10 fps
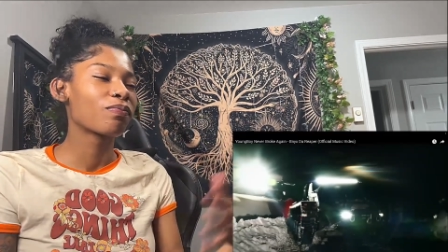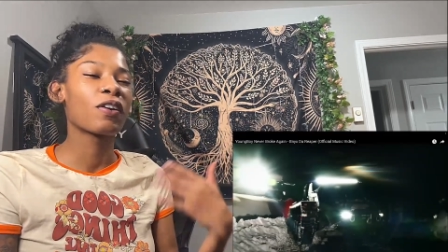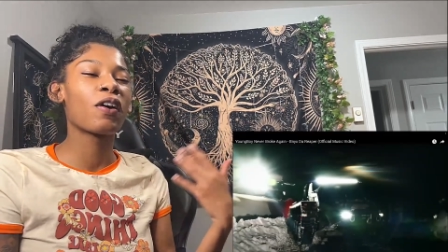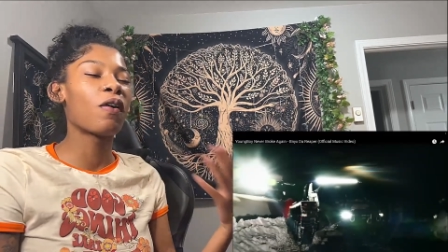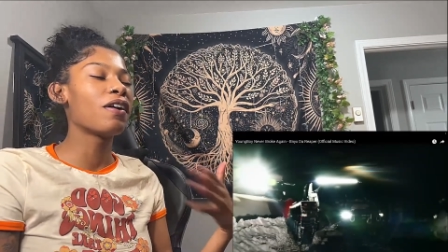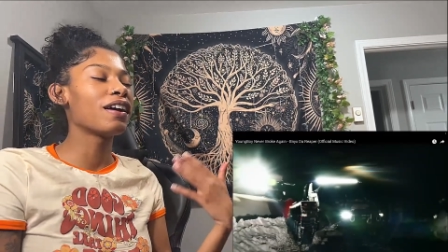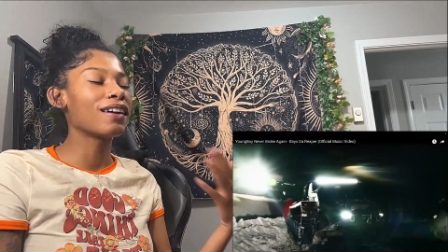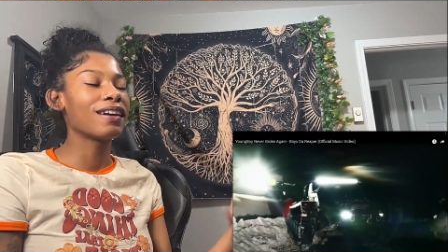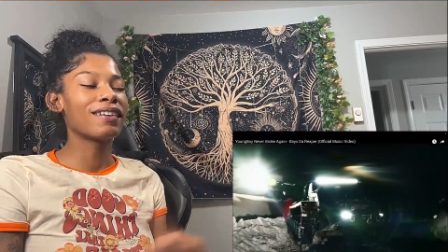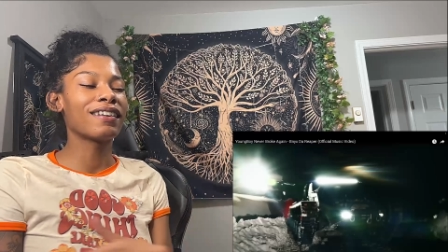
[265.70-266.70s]
going
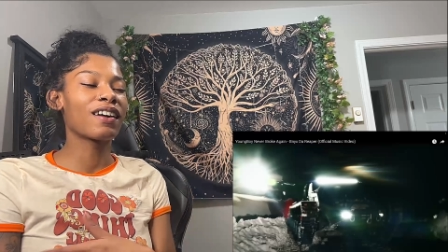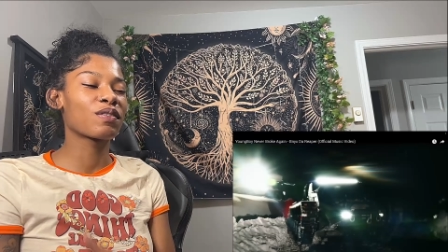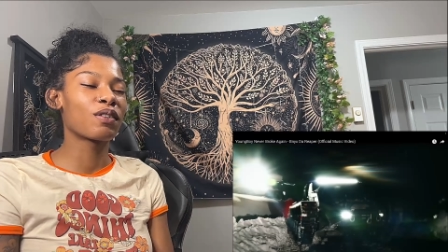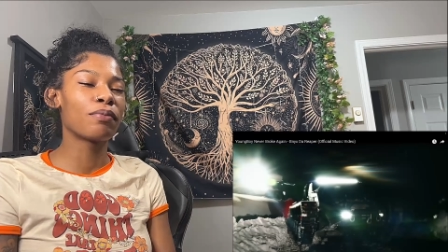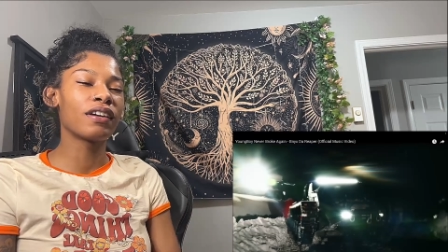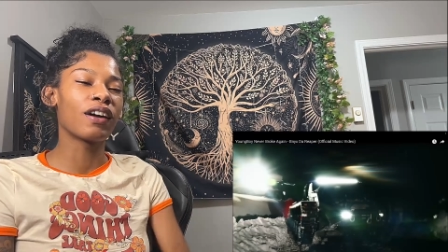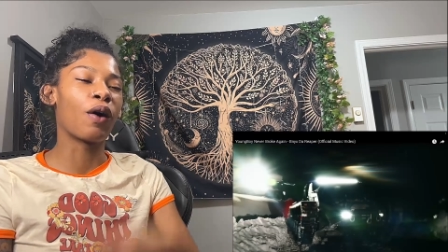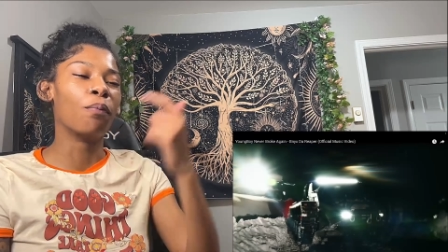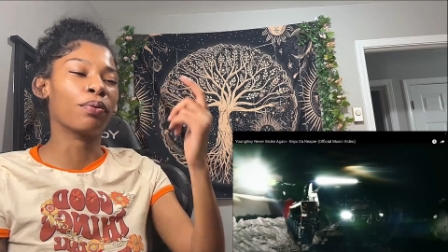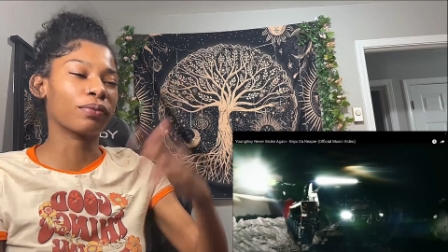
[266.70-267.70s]
in. Then that's when the beat
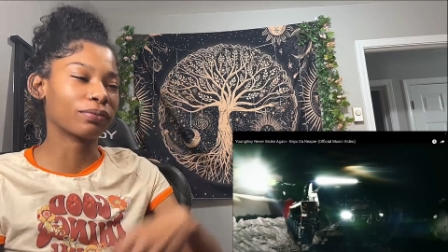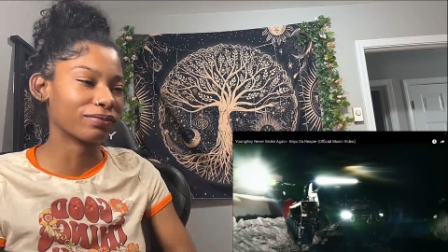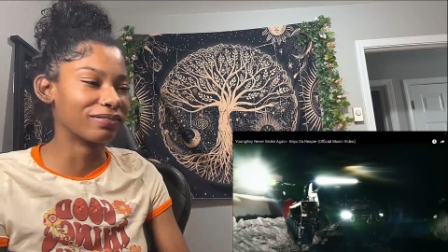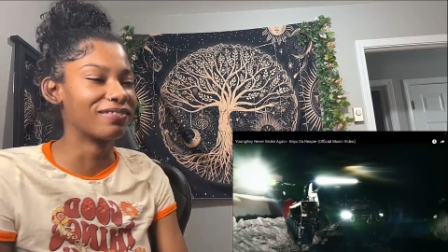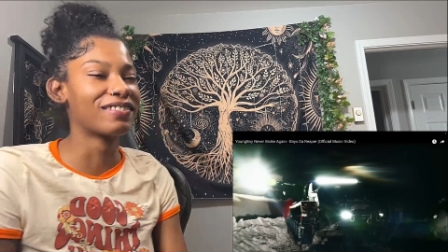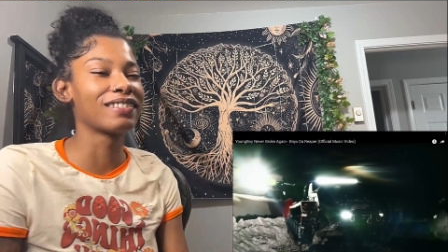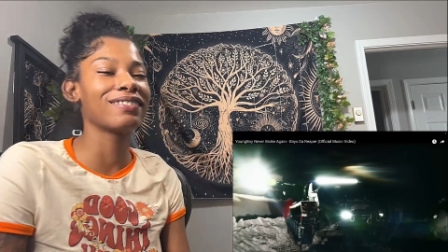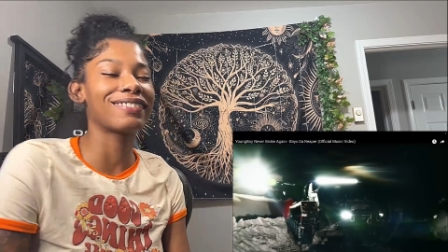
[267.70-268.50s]
go boom, dun,